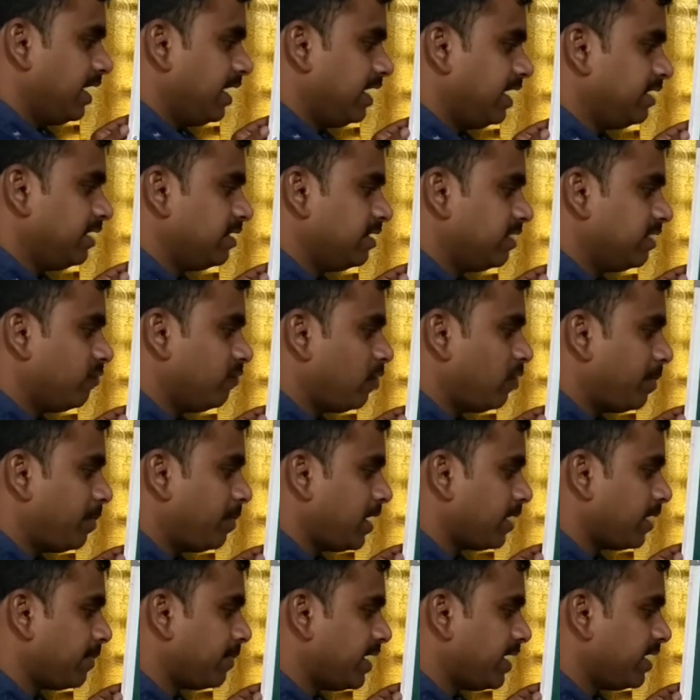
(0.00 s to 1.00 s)
And the
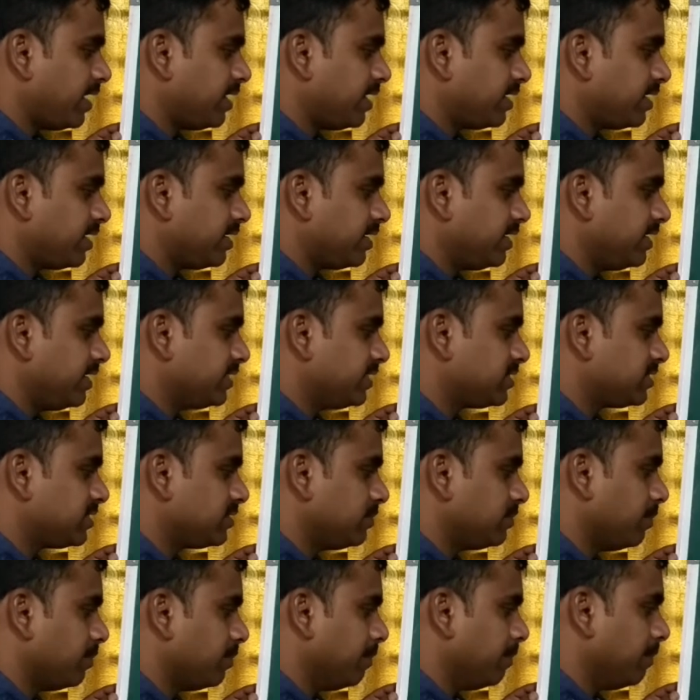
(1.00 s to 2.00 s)
opaque barrier
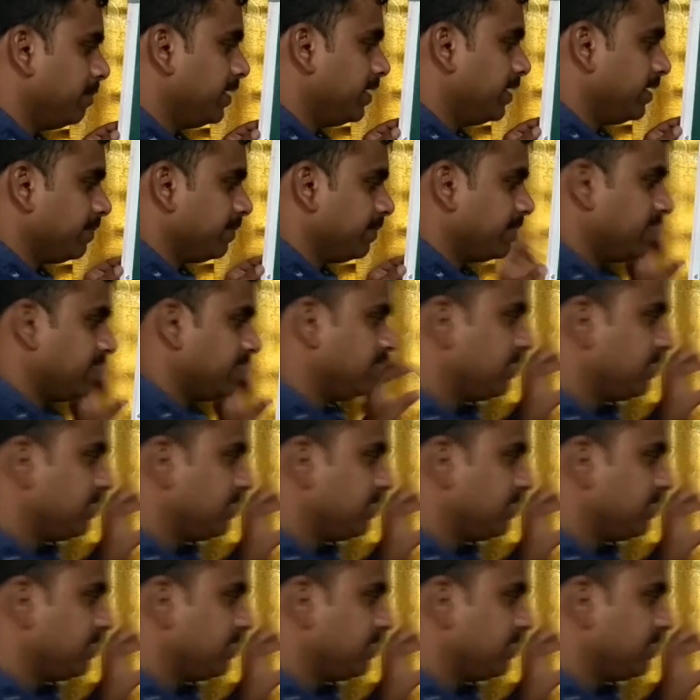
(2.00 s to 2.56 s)
is B.